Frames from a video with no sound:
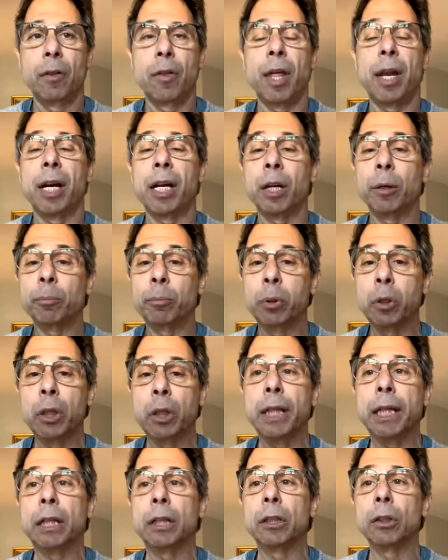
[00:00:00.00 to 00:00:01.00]
than a
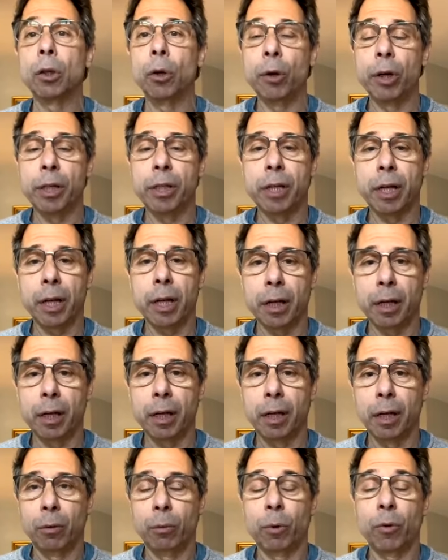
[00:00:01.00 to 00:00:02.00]
complete
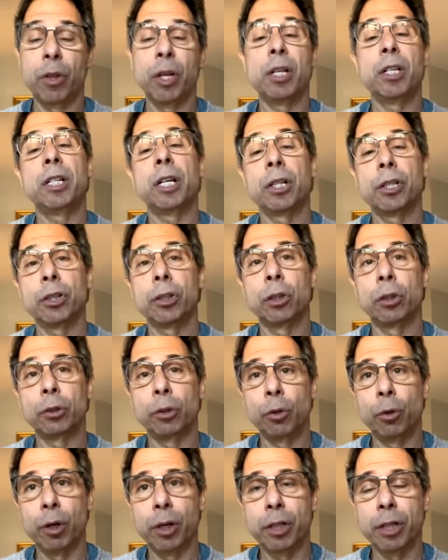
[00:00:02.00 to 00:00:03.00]
lunatic with additional
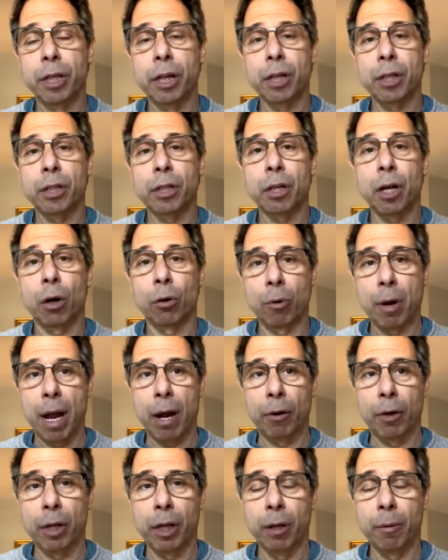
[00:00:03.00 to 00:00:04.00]
lunatics
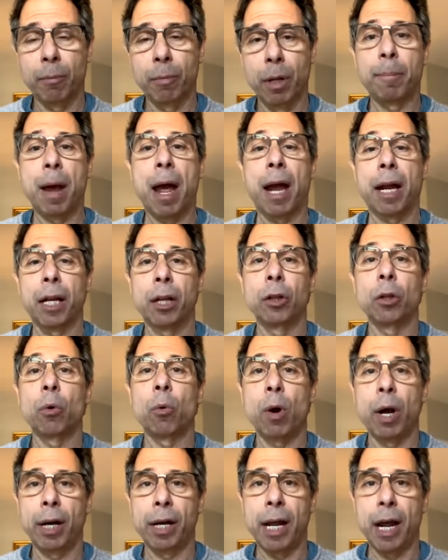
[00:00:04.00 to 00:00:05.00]
around him back in the
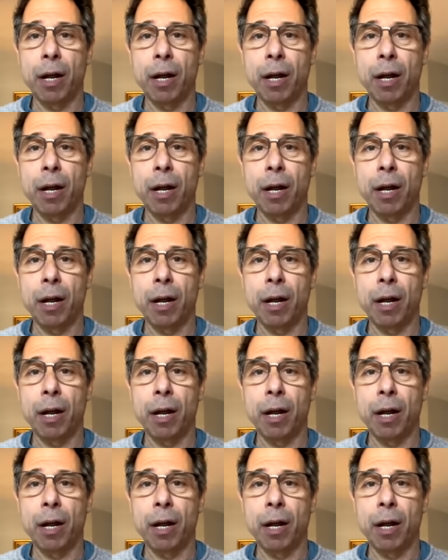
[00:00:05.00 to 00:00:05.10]
White